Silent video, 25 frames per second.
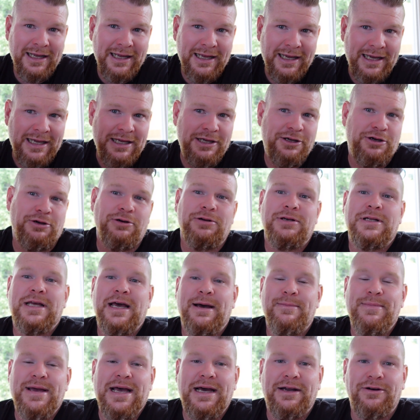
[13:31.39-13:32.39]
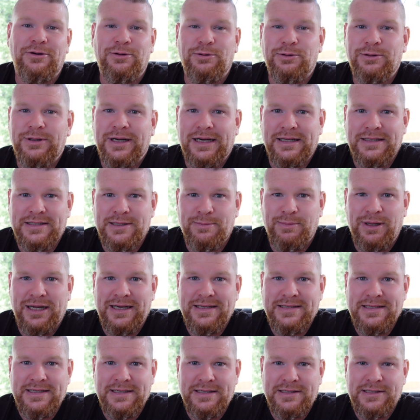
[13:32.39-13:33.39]
He could come out all guns
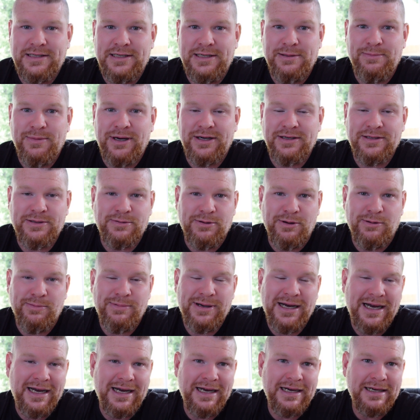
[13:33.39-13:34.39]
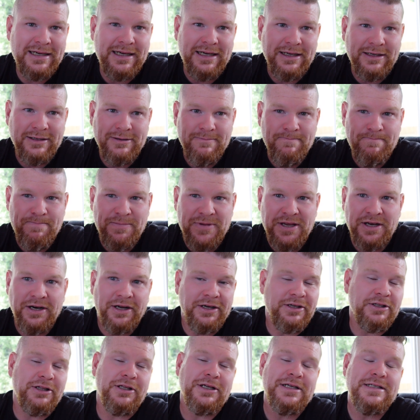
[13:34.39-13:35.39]
a-blazing at Sydney Motorsport Park and,
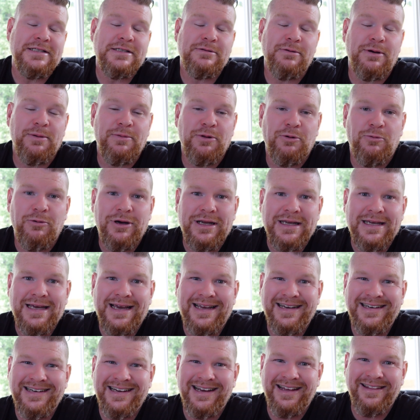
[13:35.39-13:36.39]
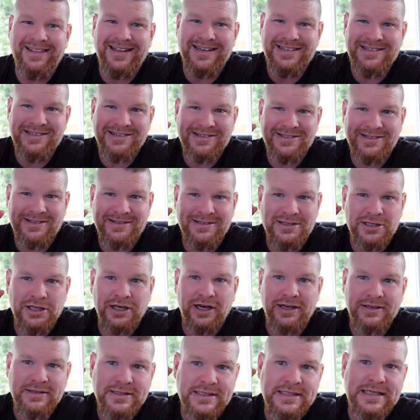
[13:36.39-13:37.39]
clean sweep the weekend and then just,
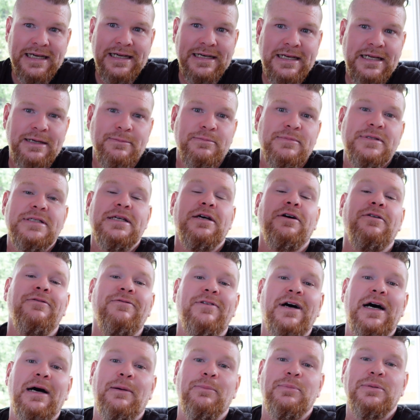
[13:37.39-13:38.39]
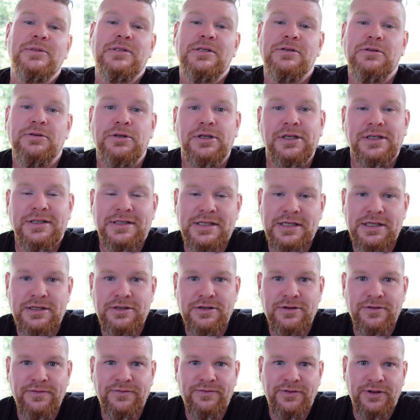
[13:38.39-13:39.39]
set himself up to
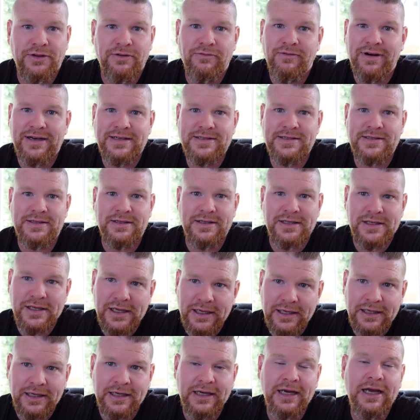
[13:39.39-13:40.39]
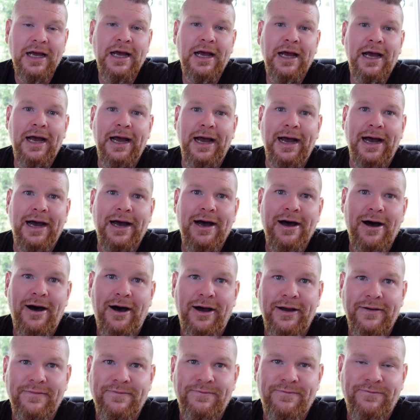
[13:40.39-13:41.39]
continue for the rest of the year.
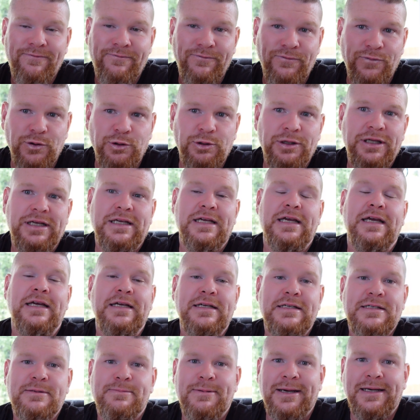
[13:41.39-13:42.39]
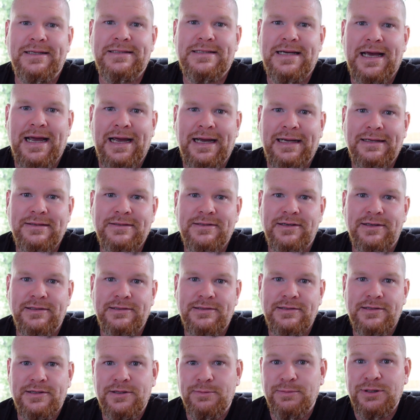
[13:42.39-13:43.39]
I fully expect
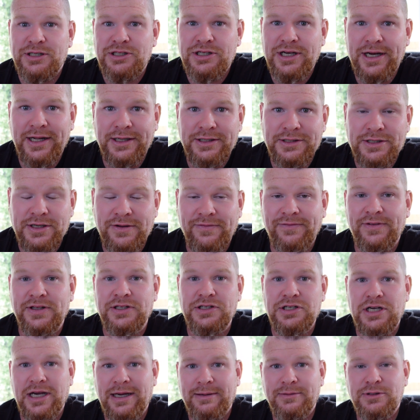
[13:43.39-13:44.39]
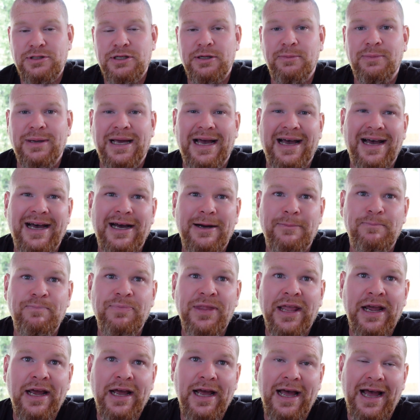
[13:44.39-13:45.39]
Anton to be challenging for the championship,
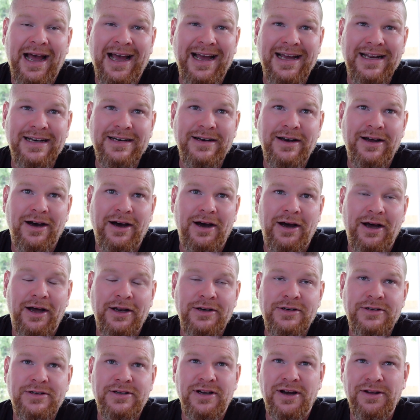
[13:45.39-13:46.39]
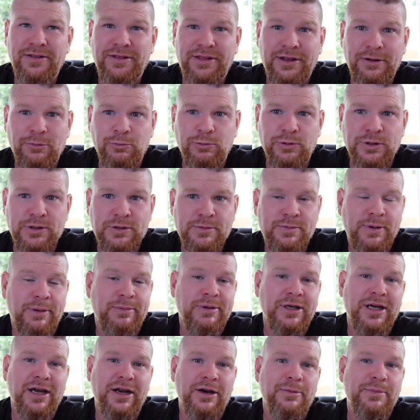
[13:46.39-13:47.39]
and I don't think Will's
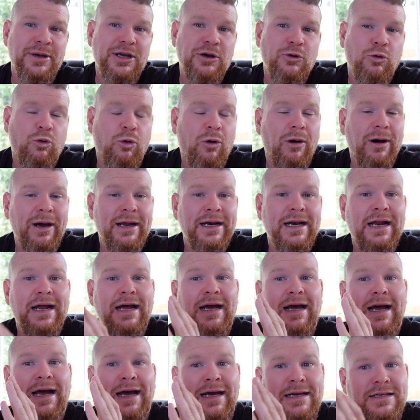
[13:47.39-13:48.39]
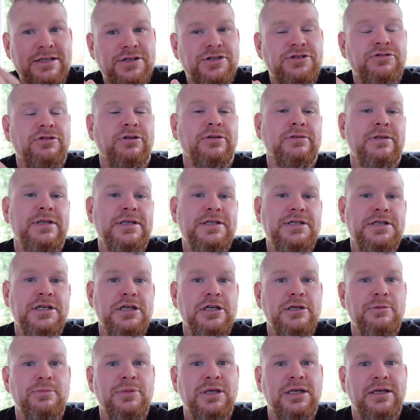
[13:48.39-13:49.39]
probably going to be quite as strong this
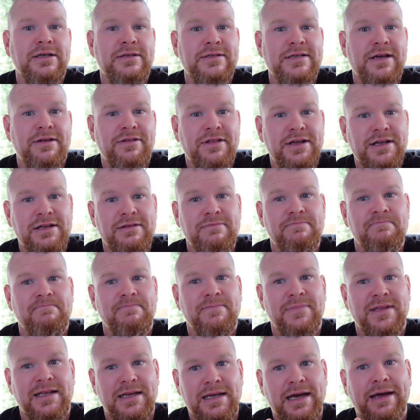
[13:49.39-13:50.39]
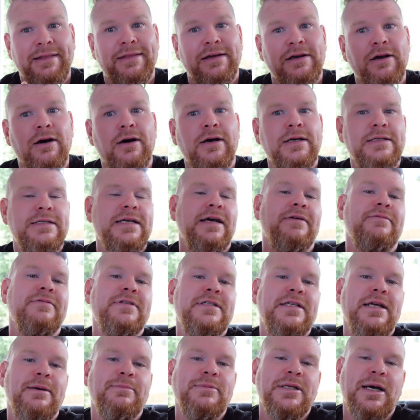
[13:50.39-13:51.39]
year because I think the other guys have
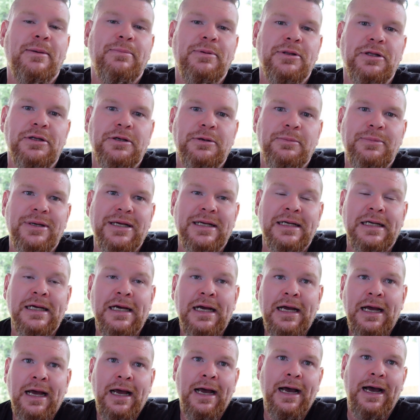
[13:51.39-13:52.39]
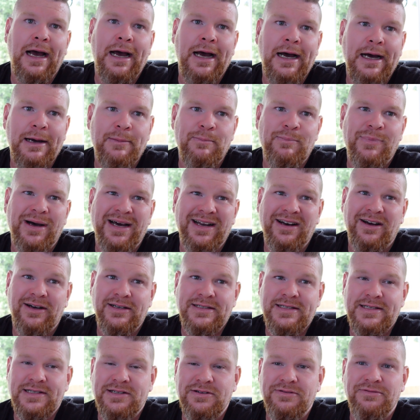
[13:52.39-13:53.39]
stepped up a little bit, but I
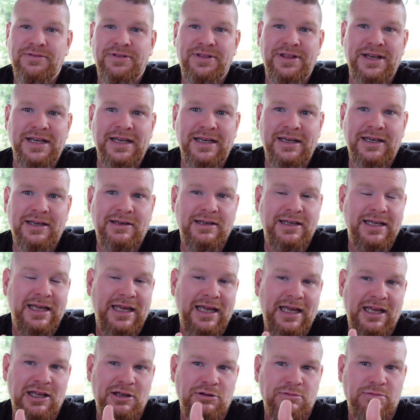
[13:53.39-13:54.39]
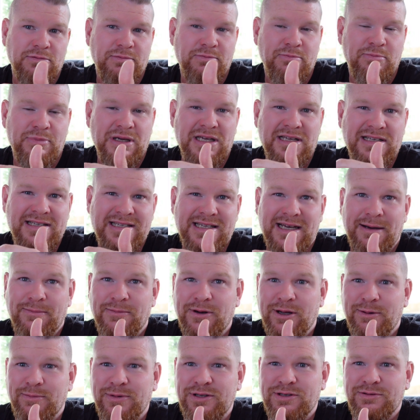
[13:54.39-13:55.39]
still think he'll be
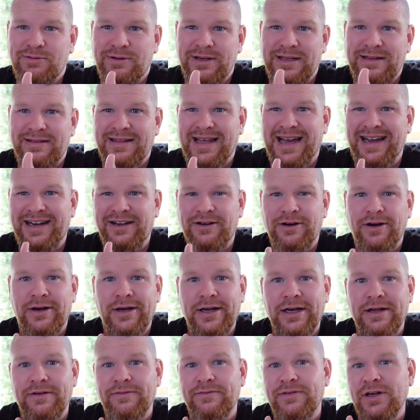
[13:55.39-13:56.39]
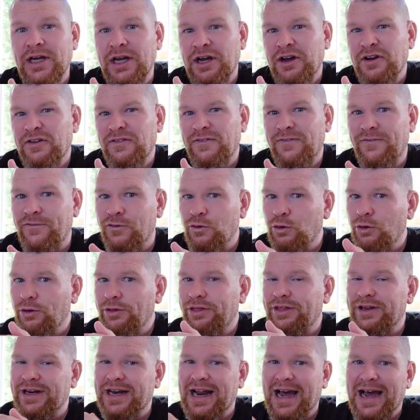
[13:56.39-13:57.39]
somewhere between that kind of
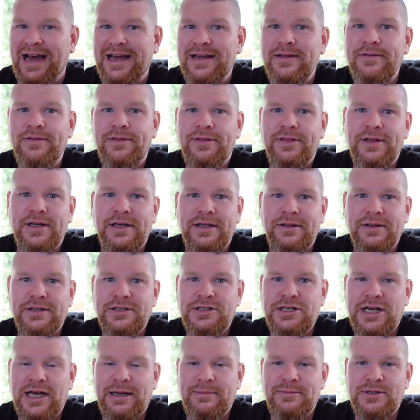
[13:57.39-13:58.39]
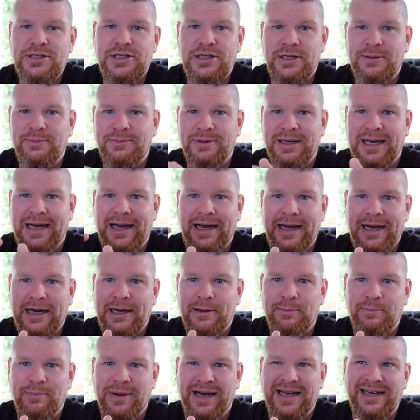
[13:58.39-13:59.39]
4th and 8th in the championship,
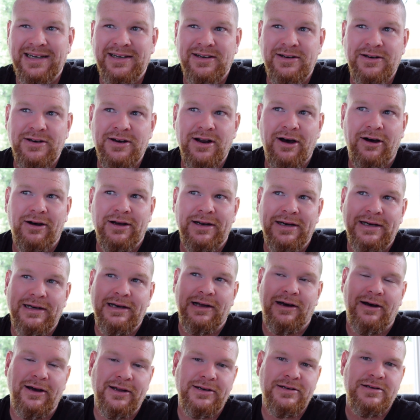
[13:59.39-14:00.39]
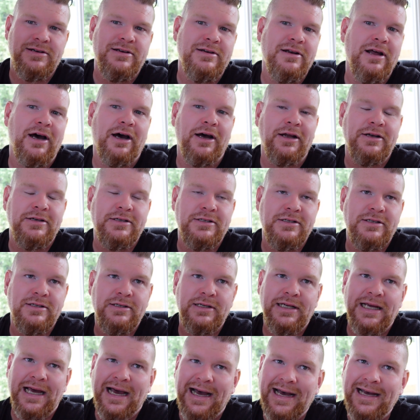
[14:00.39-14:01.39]
but not. I
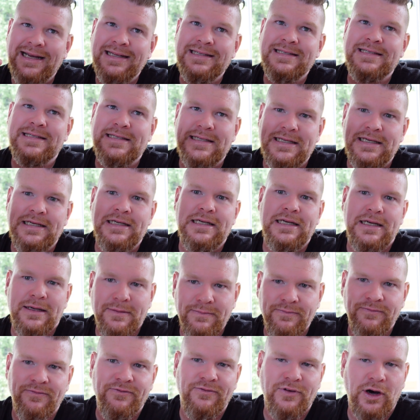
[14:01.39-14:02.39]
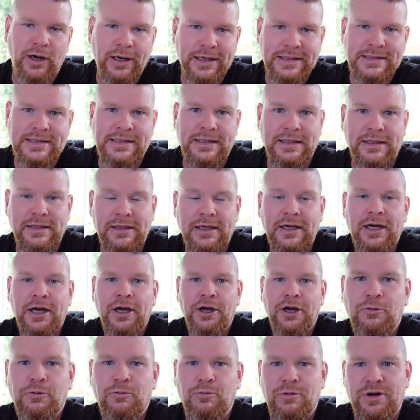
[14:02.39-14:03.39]
can't see him fighting
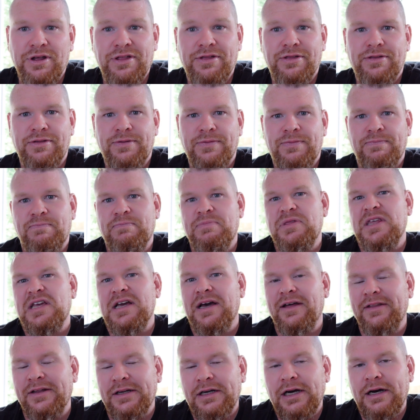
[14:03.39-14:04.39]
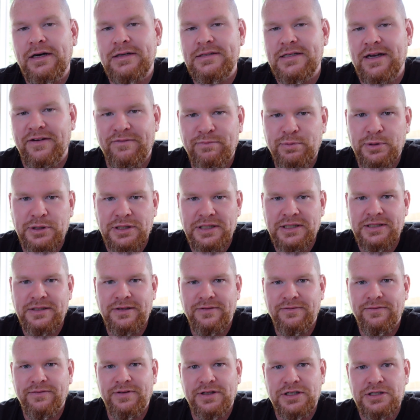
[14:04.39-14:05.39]
with the other guys I've
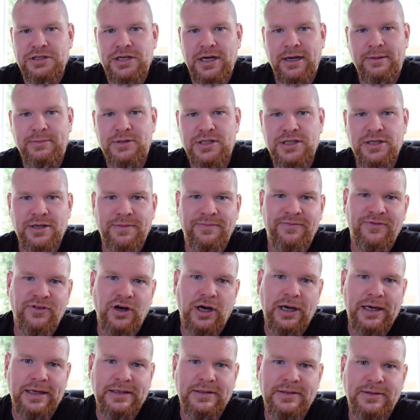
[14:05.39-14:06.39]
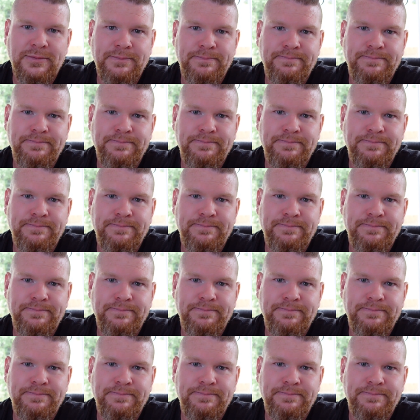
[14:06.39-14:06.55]
predicted for the championship fight.